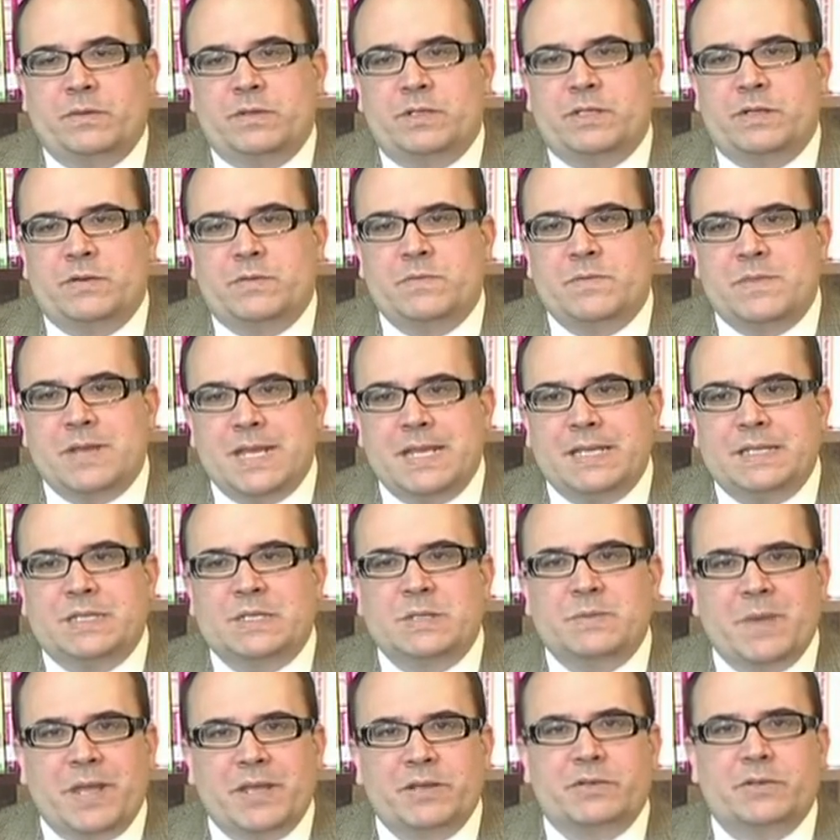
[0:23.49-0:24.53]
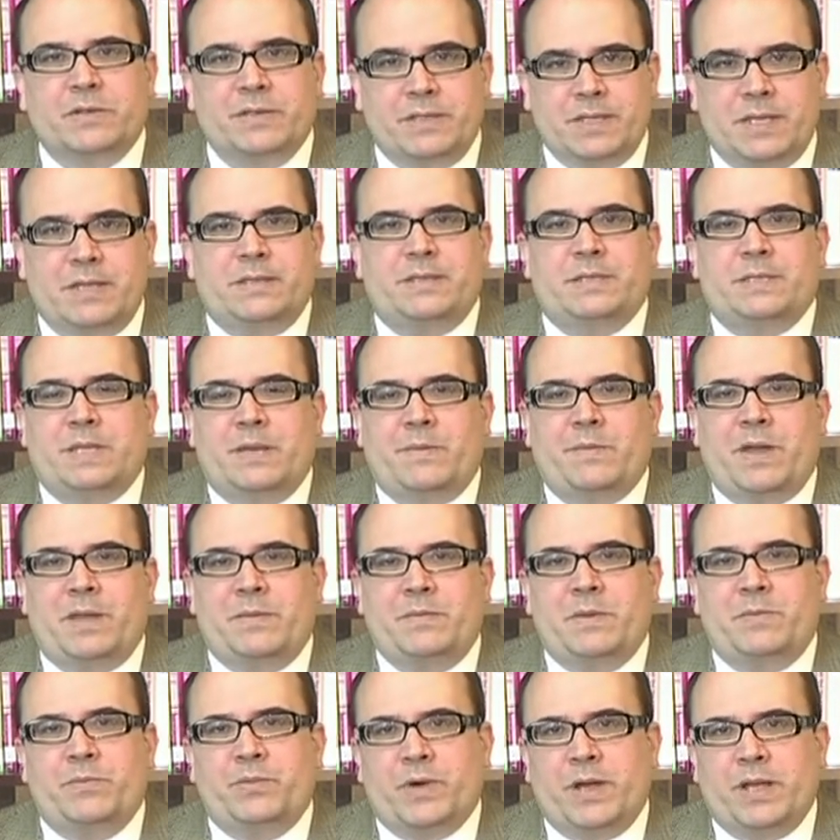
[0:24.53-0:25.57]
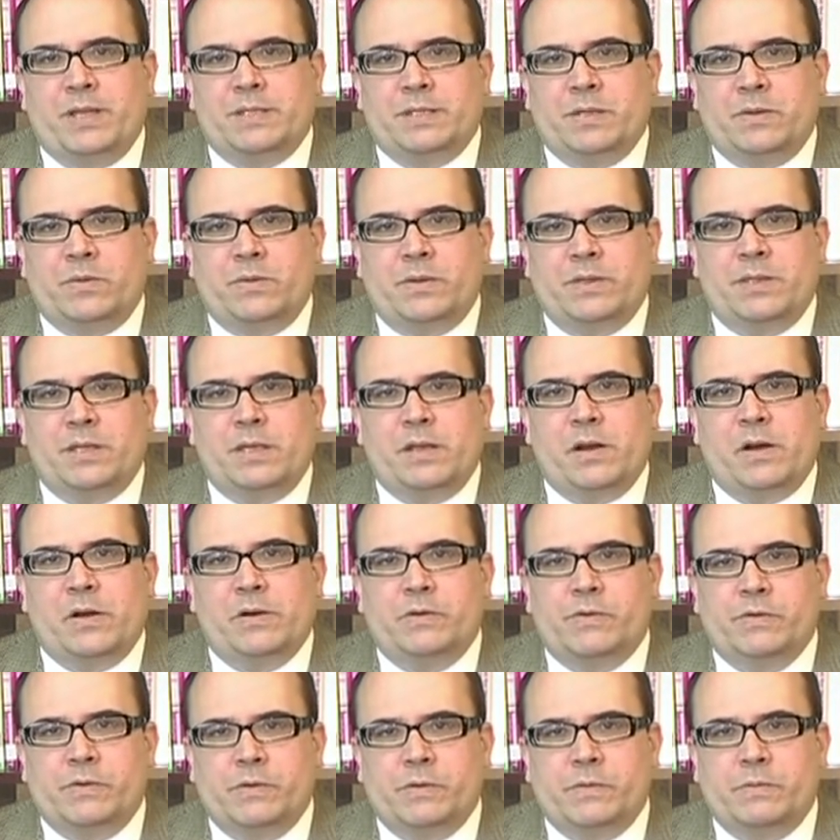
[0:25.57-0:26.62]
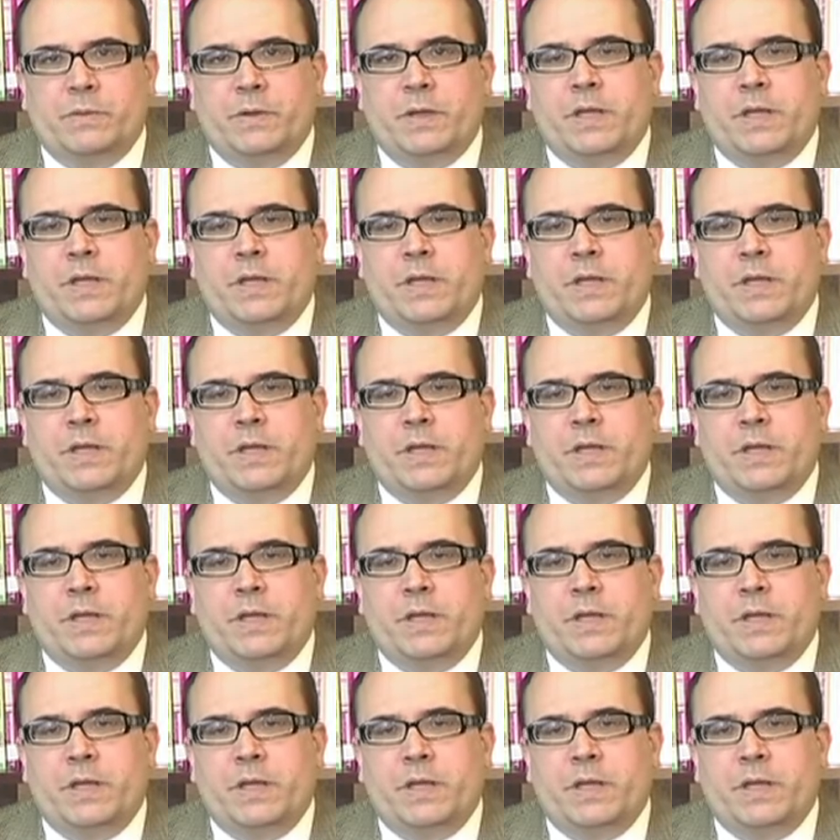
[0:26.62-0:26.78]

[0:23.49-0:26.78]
to meet special needs that might be present within our group.